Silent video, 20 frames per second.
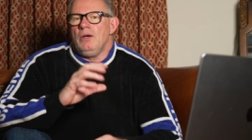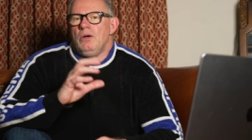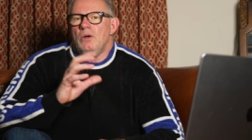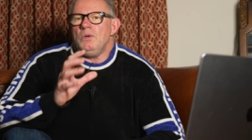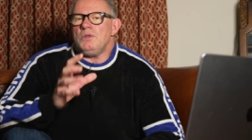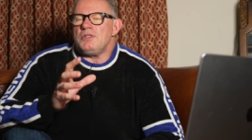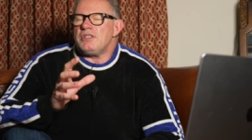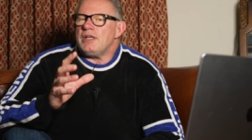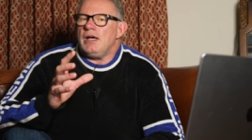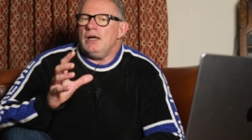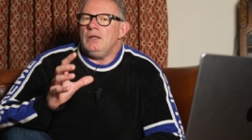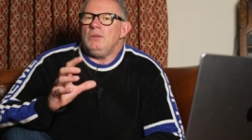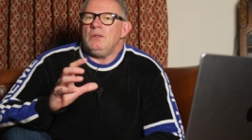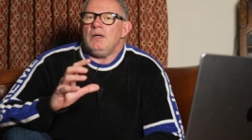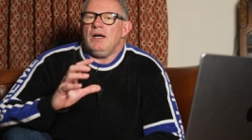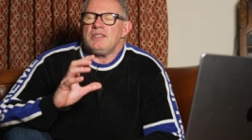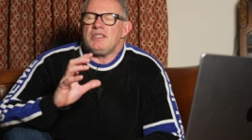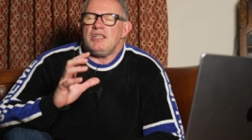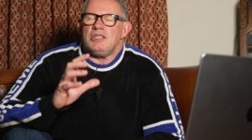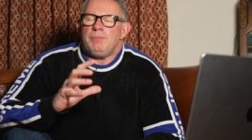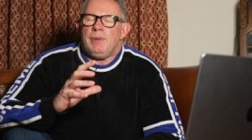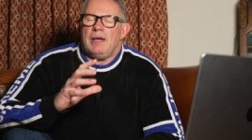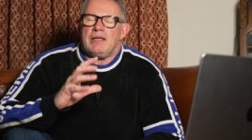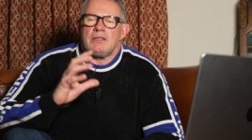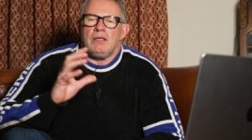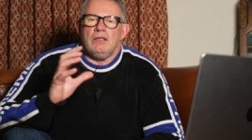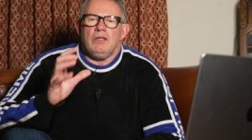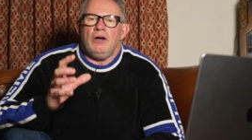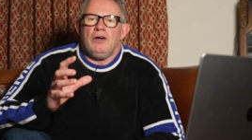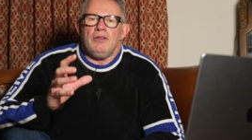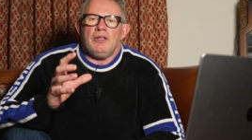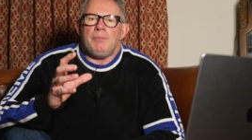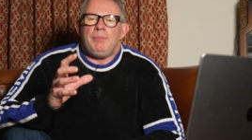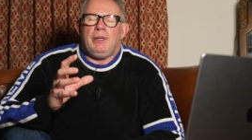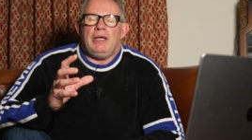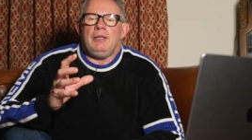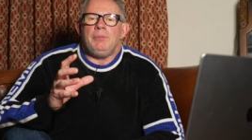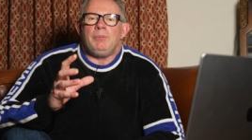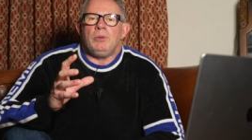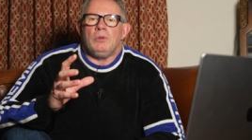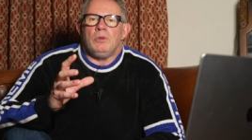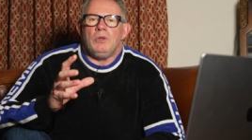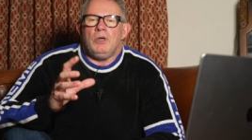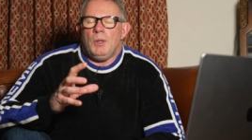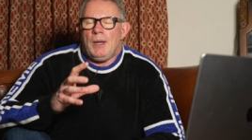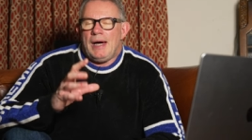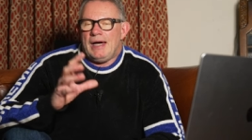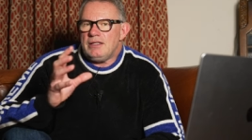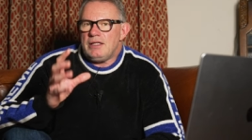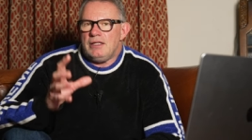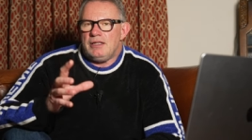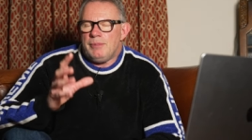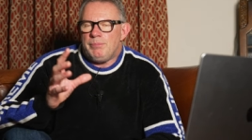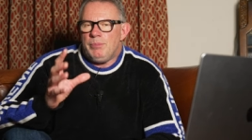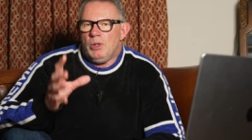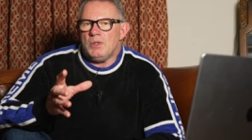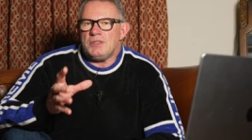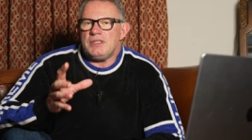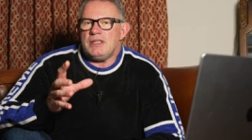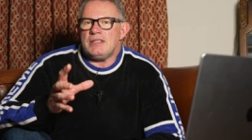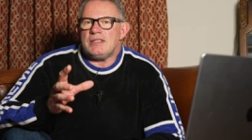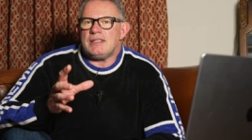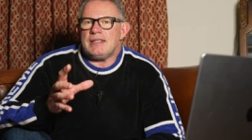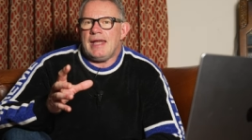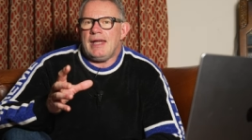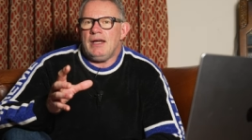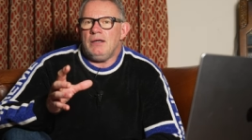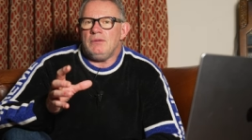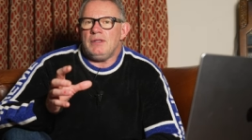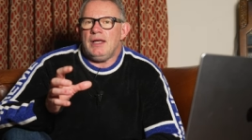Also, I suspect a lot of the people who had their deposits down